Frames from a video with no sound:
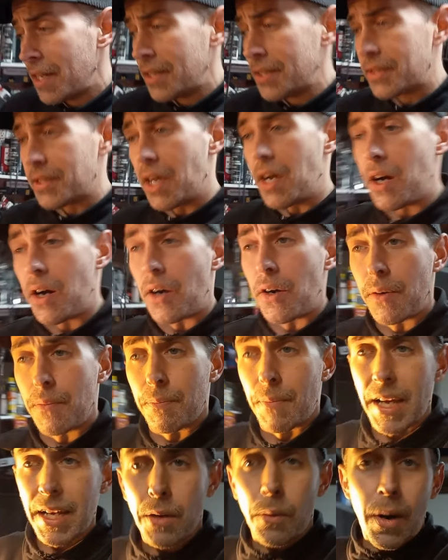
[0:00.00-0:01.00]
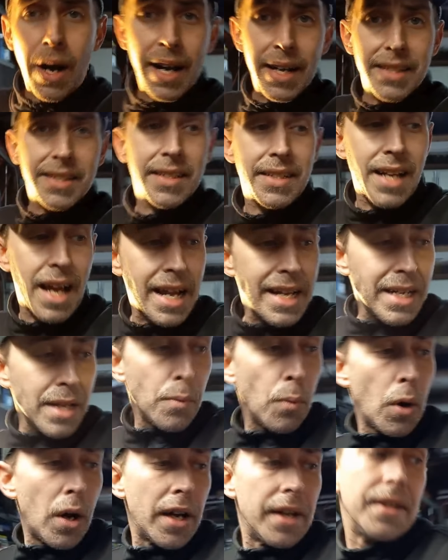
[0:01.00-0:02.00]
So my quad is a
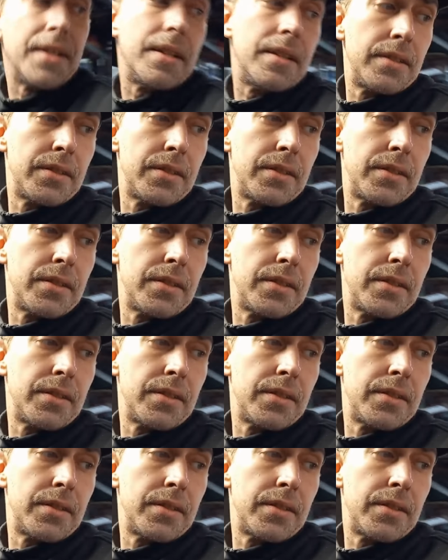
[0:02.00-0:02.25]
91,